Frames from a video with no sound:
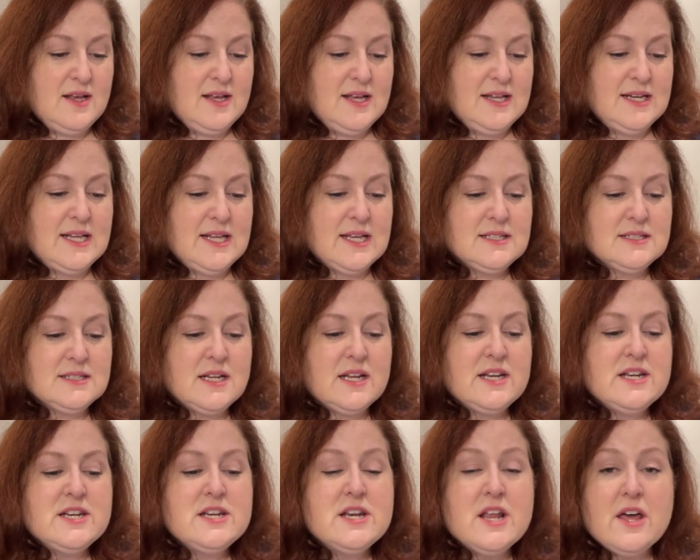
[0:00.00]
Next,
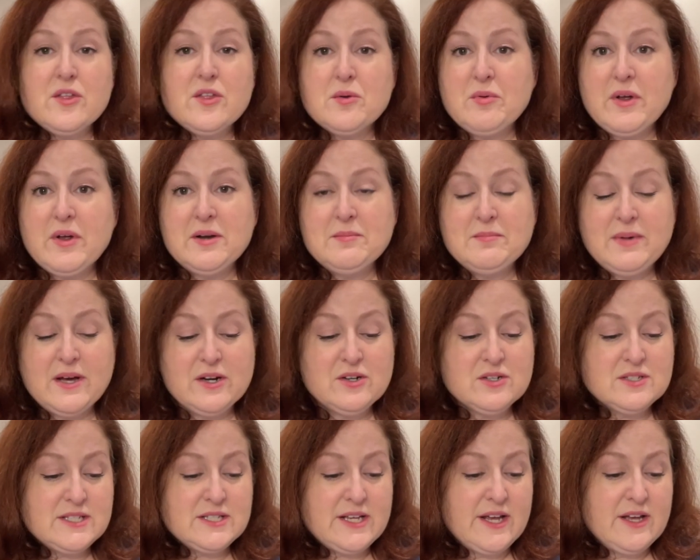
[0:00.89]
another bread and
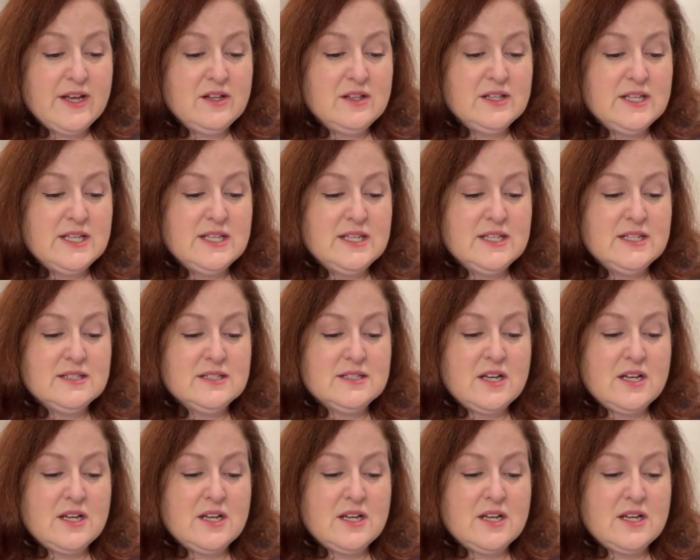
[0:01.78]
butter sale is